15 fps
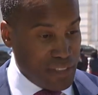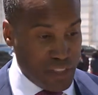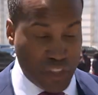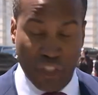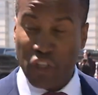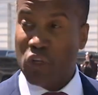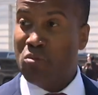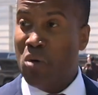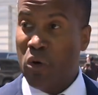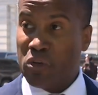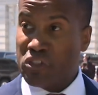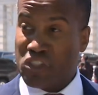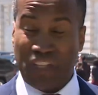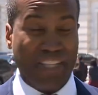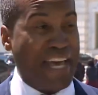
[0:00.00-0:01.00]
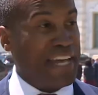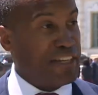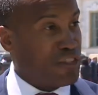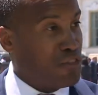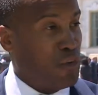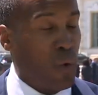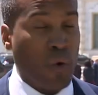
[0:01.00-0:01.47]
General Motors,
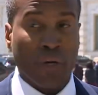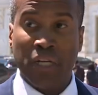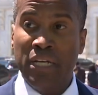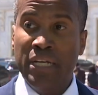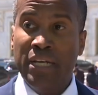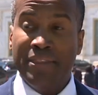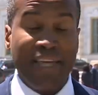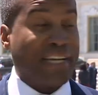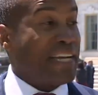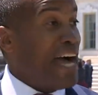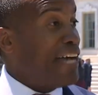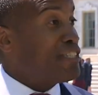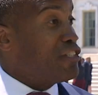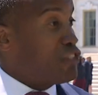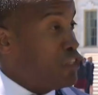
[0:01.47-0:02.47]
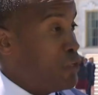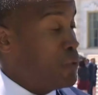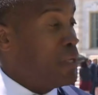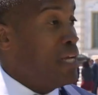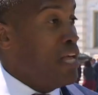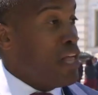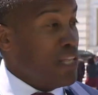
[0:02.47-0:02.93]
Stellantis, Ford, that
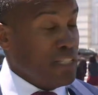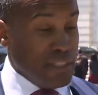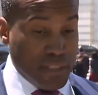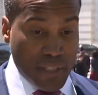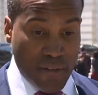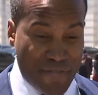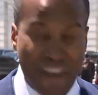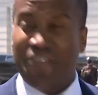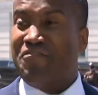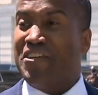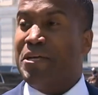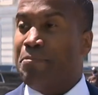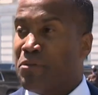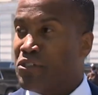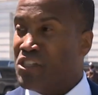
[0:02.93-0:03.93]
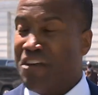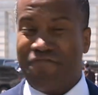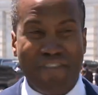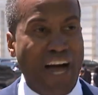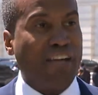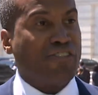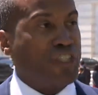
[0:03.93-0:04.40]
constitute
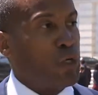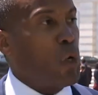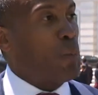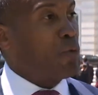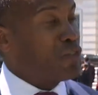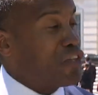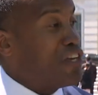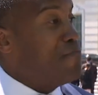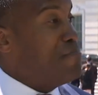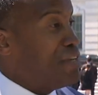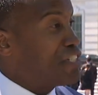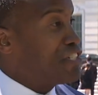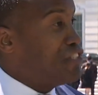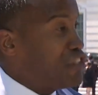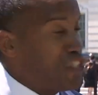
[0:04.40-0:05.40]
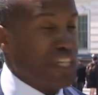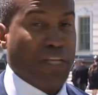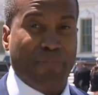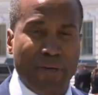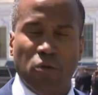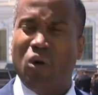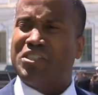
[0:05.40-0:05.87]
50% of Michigan's
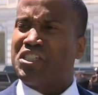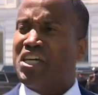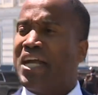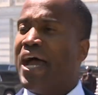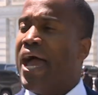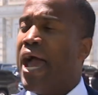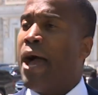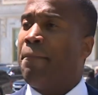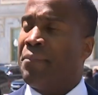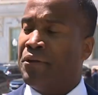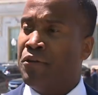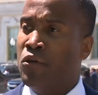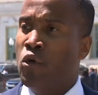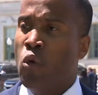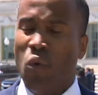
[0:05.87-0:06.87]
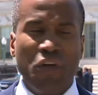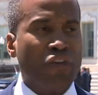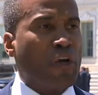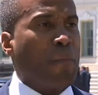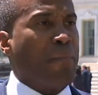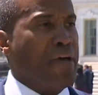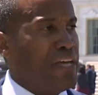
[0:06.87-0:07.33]
GDP? What's going to happen when
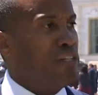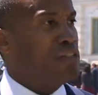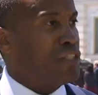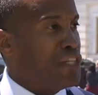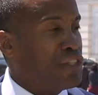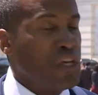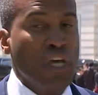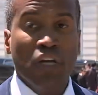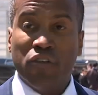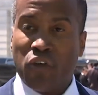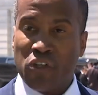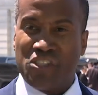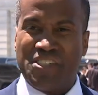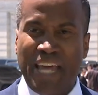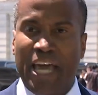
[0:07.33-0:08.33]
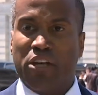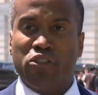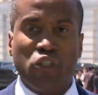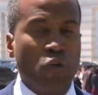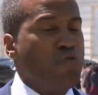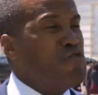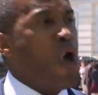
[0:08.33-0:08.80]
your penalties for
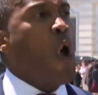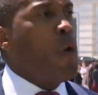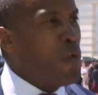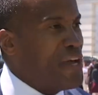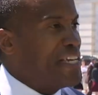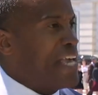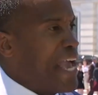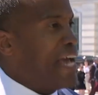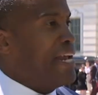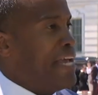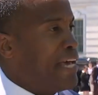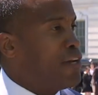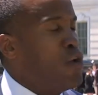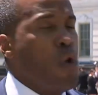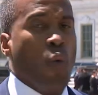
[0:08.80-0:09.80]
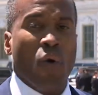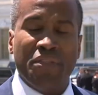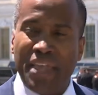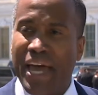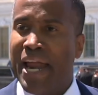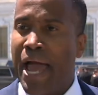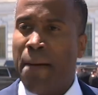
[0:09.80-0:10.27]
standards you know we can't hit,
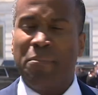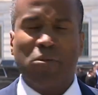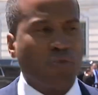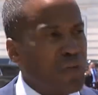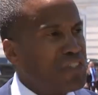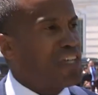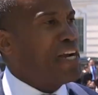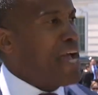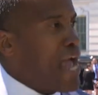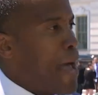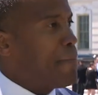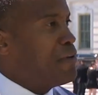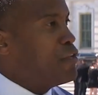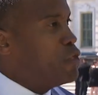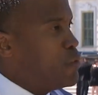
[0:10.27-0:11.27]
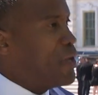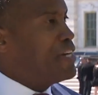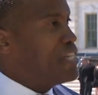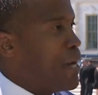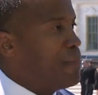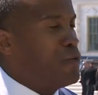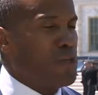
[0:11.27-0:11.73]
when that happens? What's going to happen to
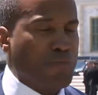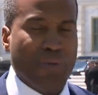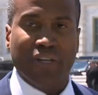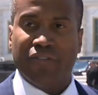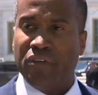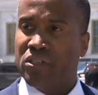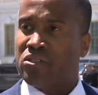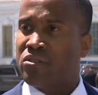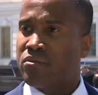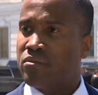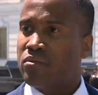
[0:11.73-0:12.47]
UAW's benefits?